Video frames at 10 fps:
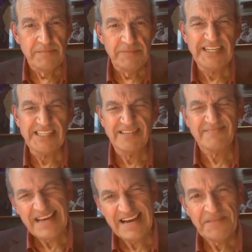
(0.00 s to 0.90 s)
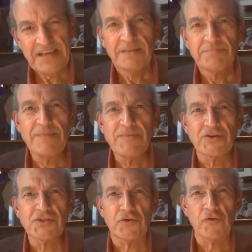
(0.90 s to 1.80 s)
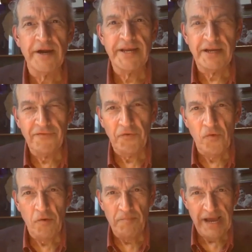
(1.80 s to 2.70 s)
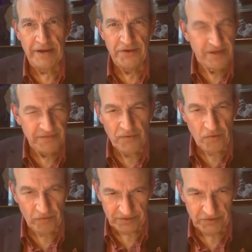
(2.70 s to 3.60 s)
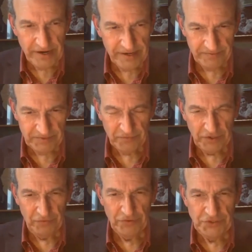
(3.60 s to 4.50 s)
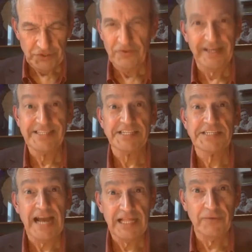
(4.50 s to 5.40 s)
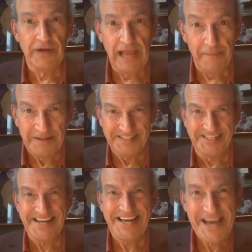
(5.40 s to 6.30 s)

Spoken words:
But he says, maybe you're scrawny enough, it won't matter, they won't try to recruit you. Well, that's exactly what happens.